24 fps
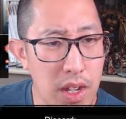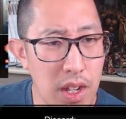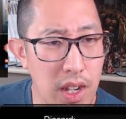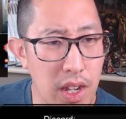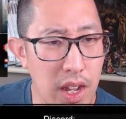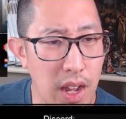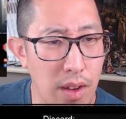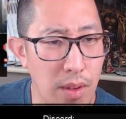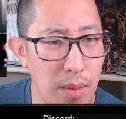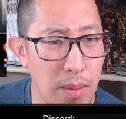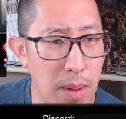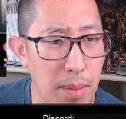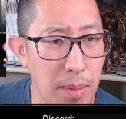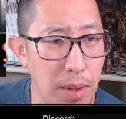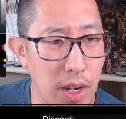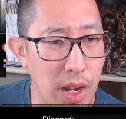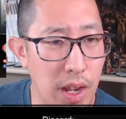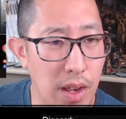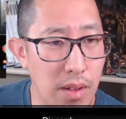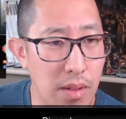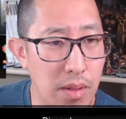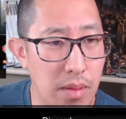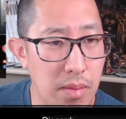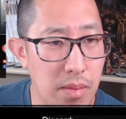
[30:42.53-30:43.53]
I can't remember
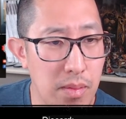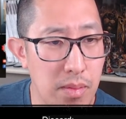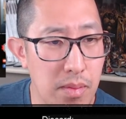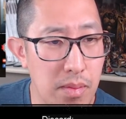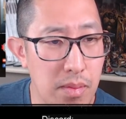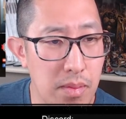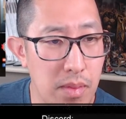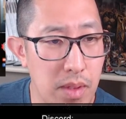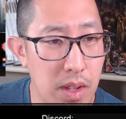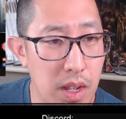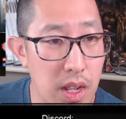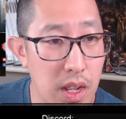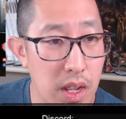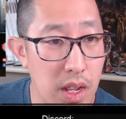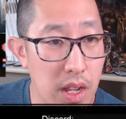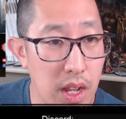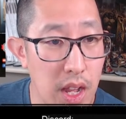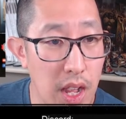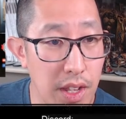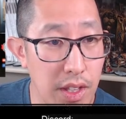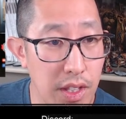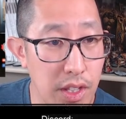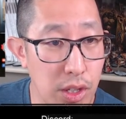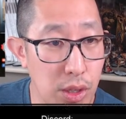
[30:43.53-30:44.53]
now.
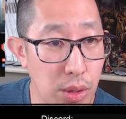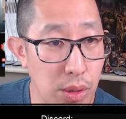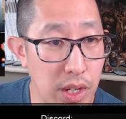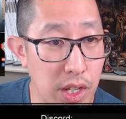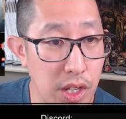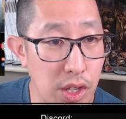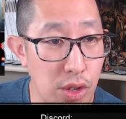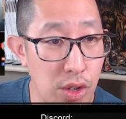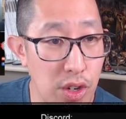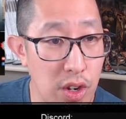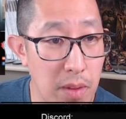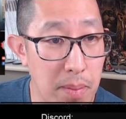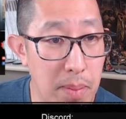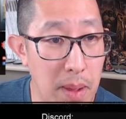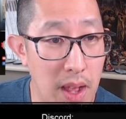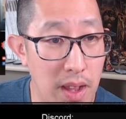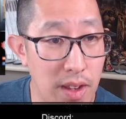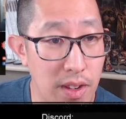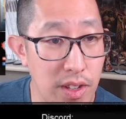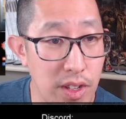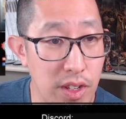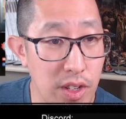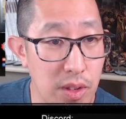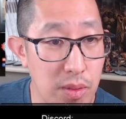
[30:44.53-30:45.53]
Yeah, so this unit of
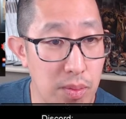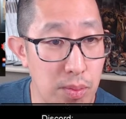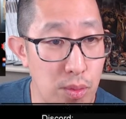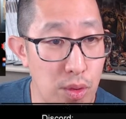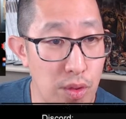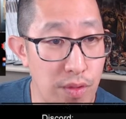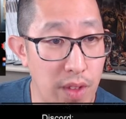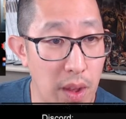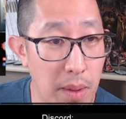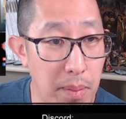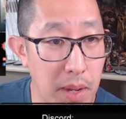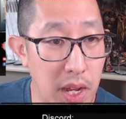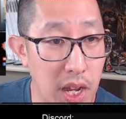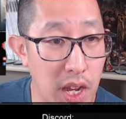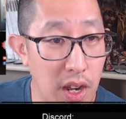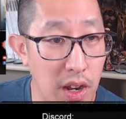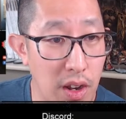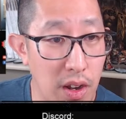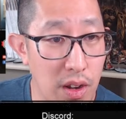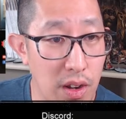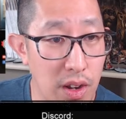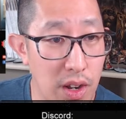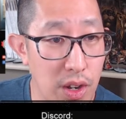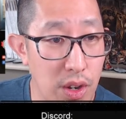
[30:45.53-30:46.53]
paladins is moved up
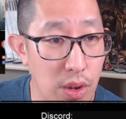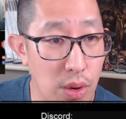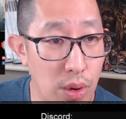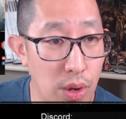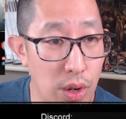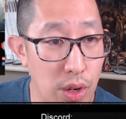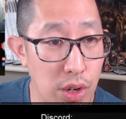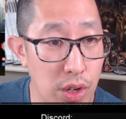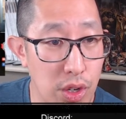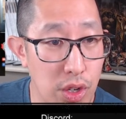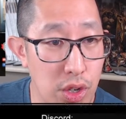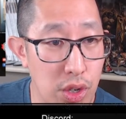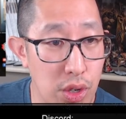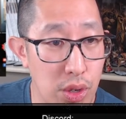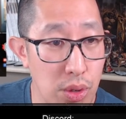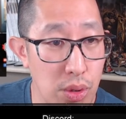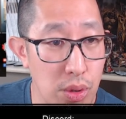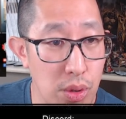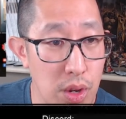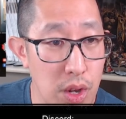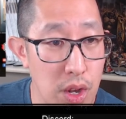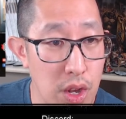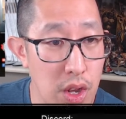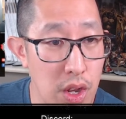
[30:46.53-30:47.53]
here in order
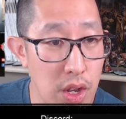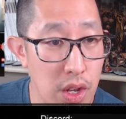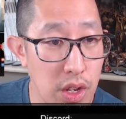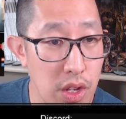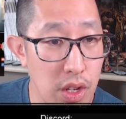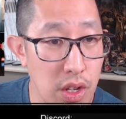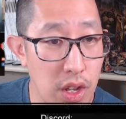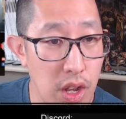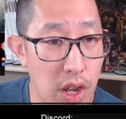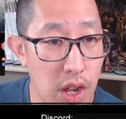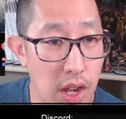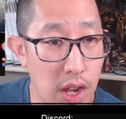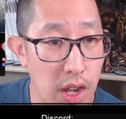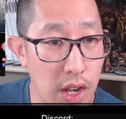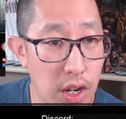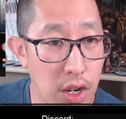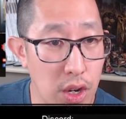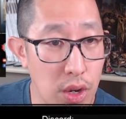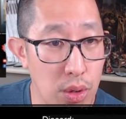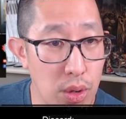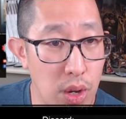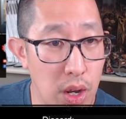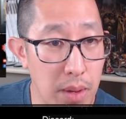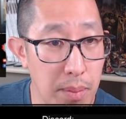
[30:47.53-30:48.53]
to
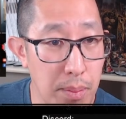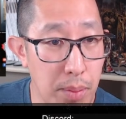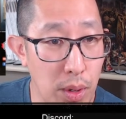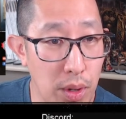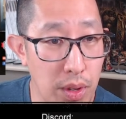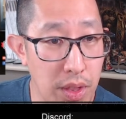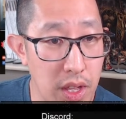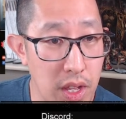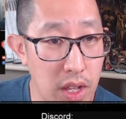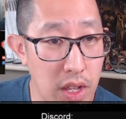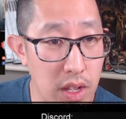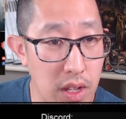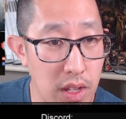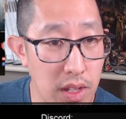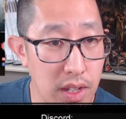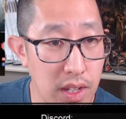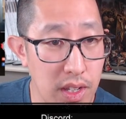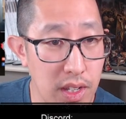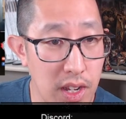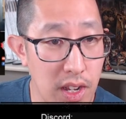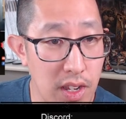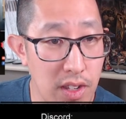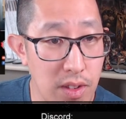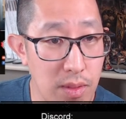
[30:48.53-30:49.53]
go on Bertha. These
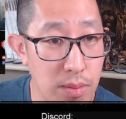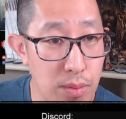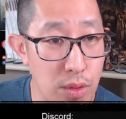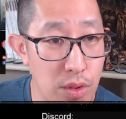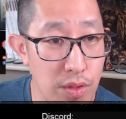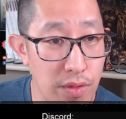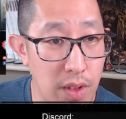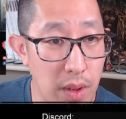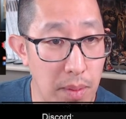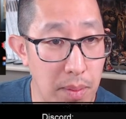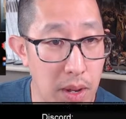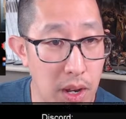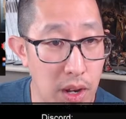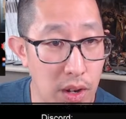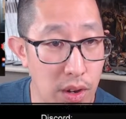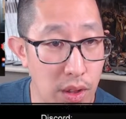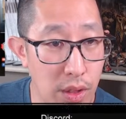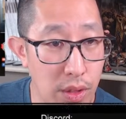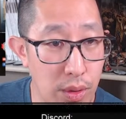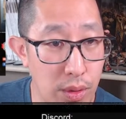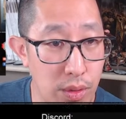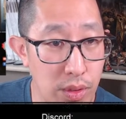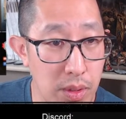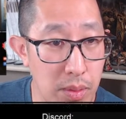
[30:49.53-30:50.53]
guys have moved up here to
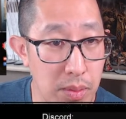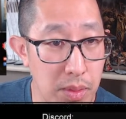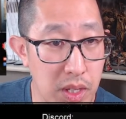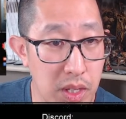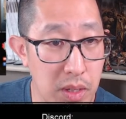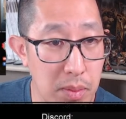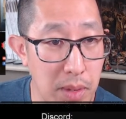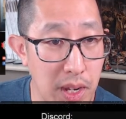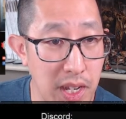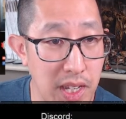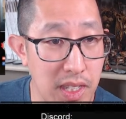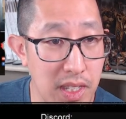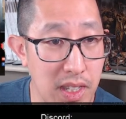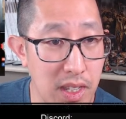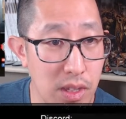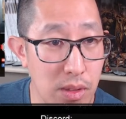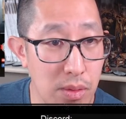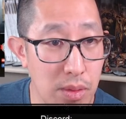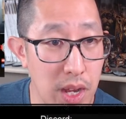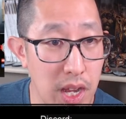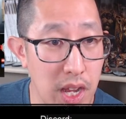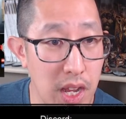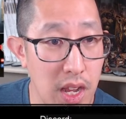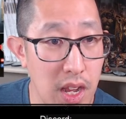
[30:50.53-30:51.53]
throw some smites this
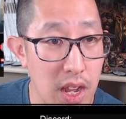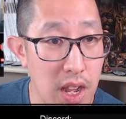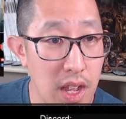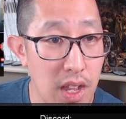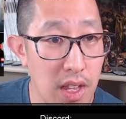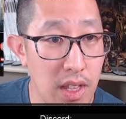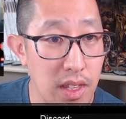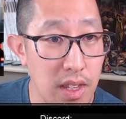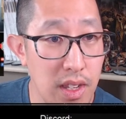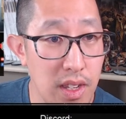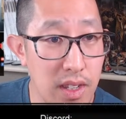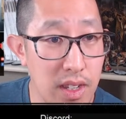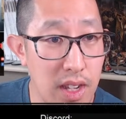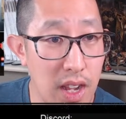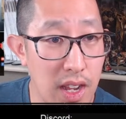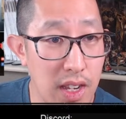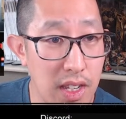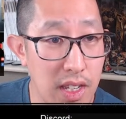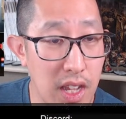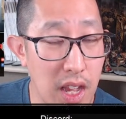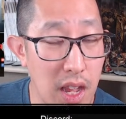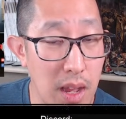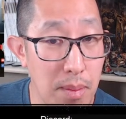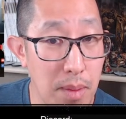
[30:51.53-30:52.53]
way. These guys
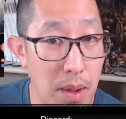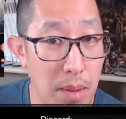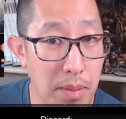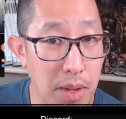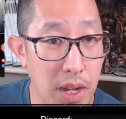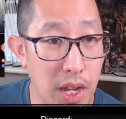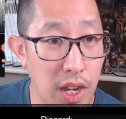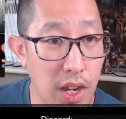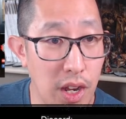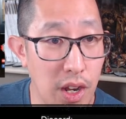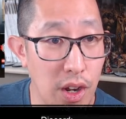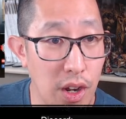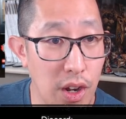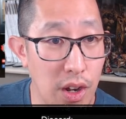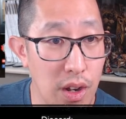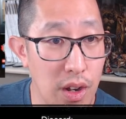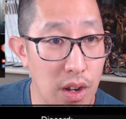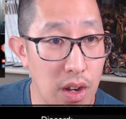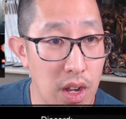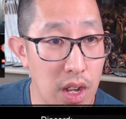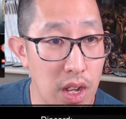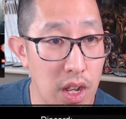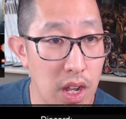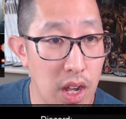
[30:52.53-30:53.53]
came up
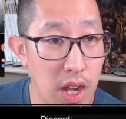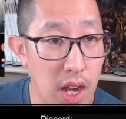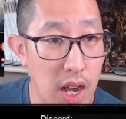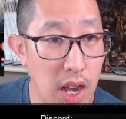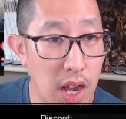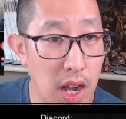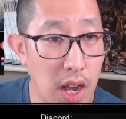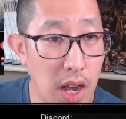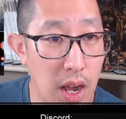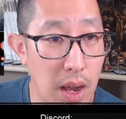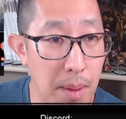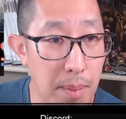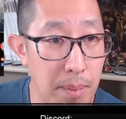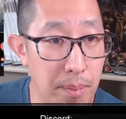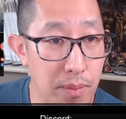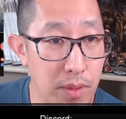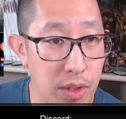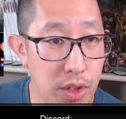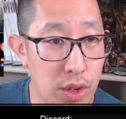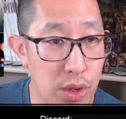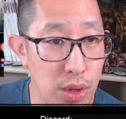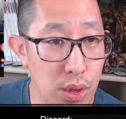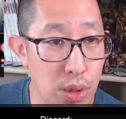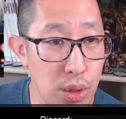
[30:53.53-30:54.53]
here
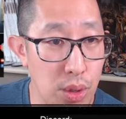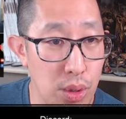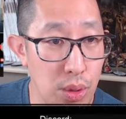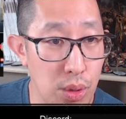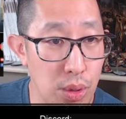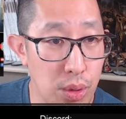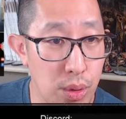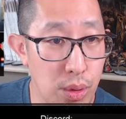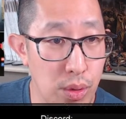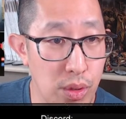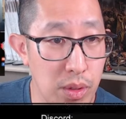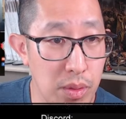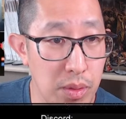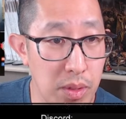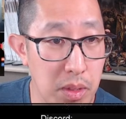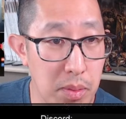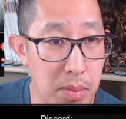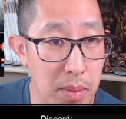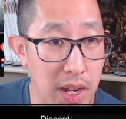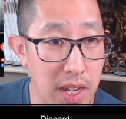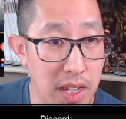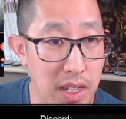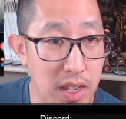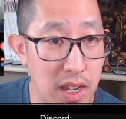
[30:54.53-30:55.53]
to throw some
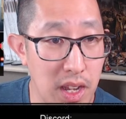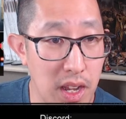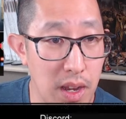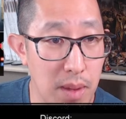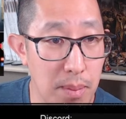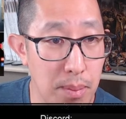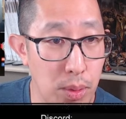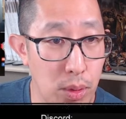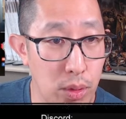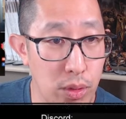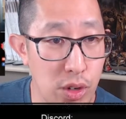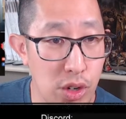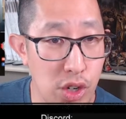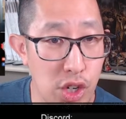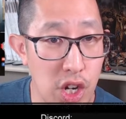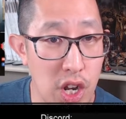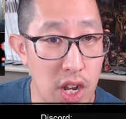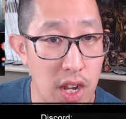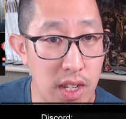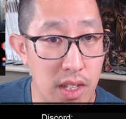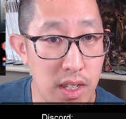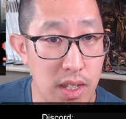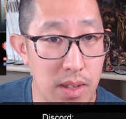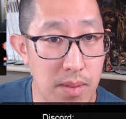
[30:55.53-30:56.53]
smites and bolter
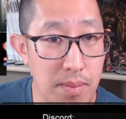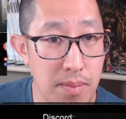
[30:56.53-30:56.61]
shots.